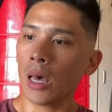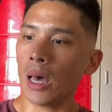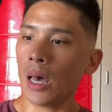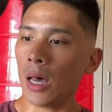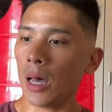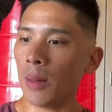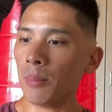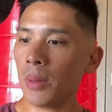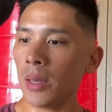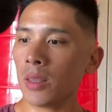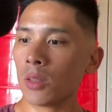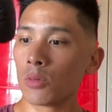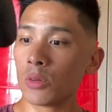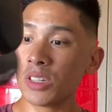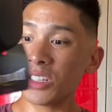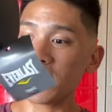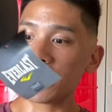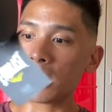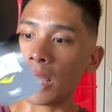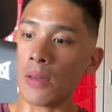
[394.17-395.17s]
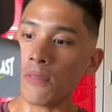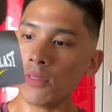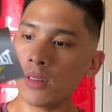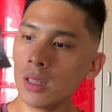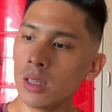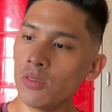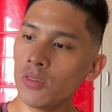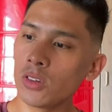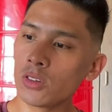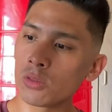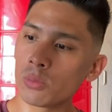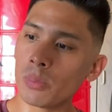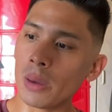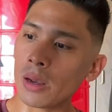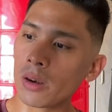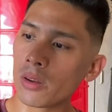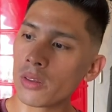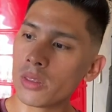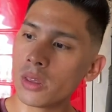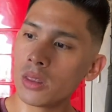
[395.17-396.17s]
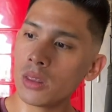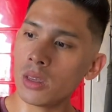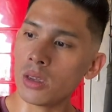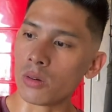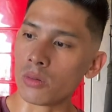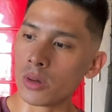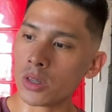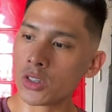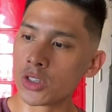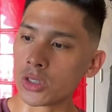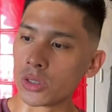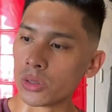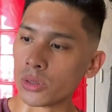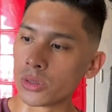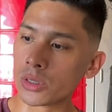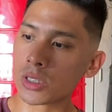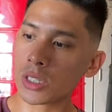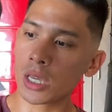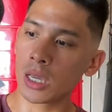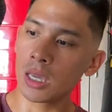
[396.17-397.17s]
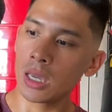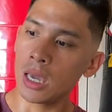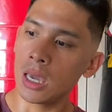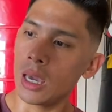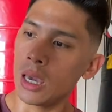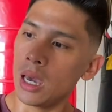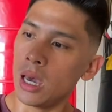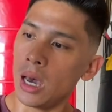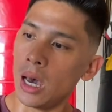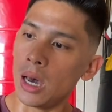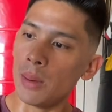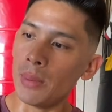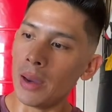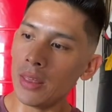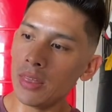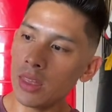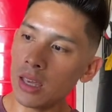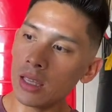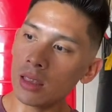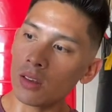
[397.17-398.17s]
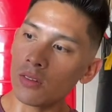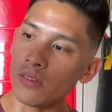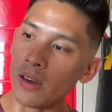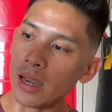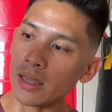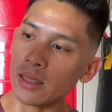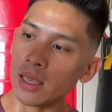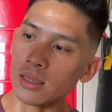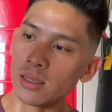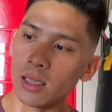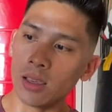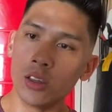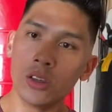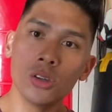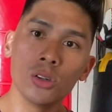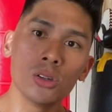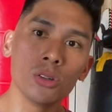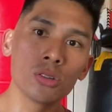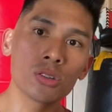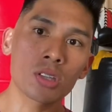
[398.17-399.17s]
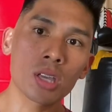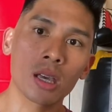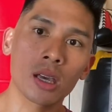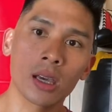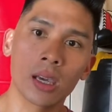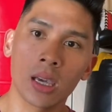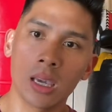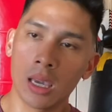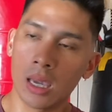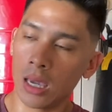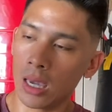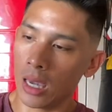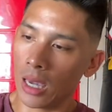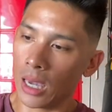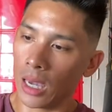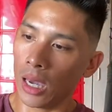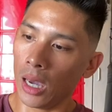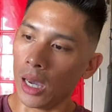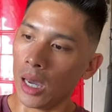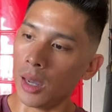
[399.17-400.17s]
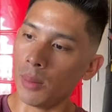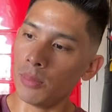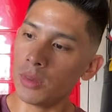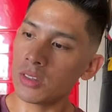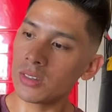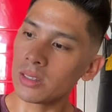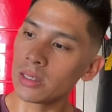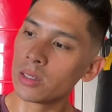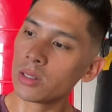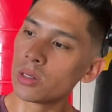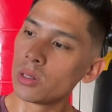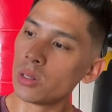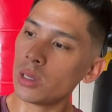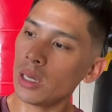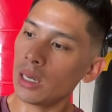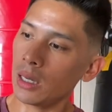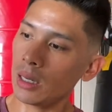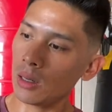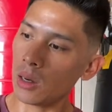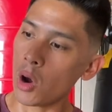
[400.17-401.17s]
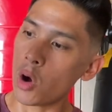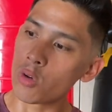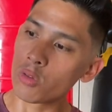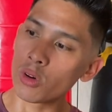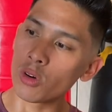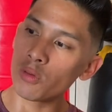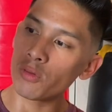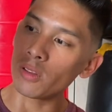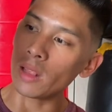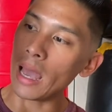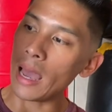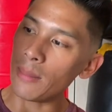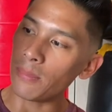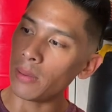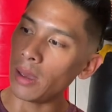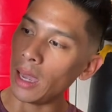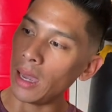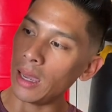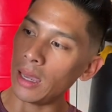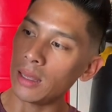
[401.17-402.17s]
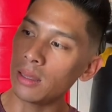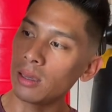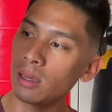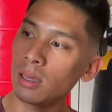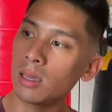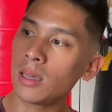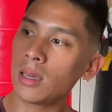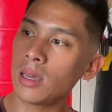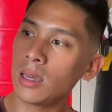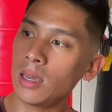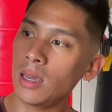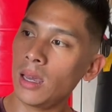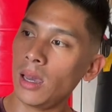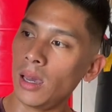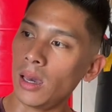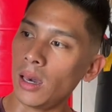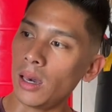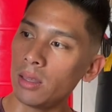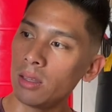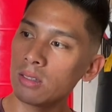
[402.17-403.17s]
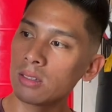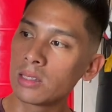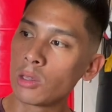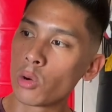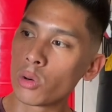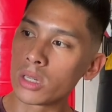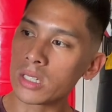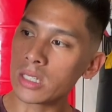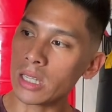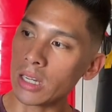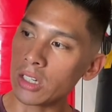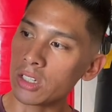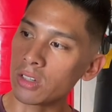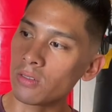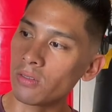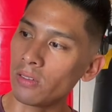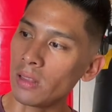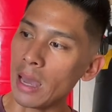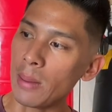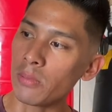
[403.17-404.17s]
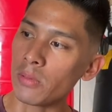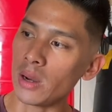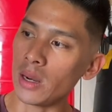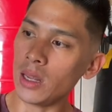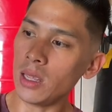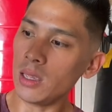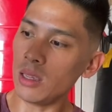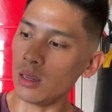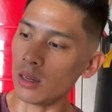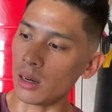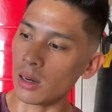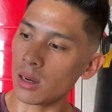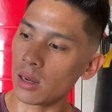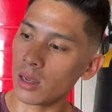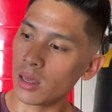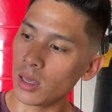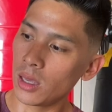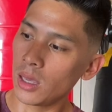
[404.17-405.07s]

And the wrist definitely feels better than the originals. I think the fact that they use this little overflap and this lower section flap right here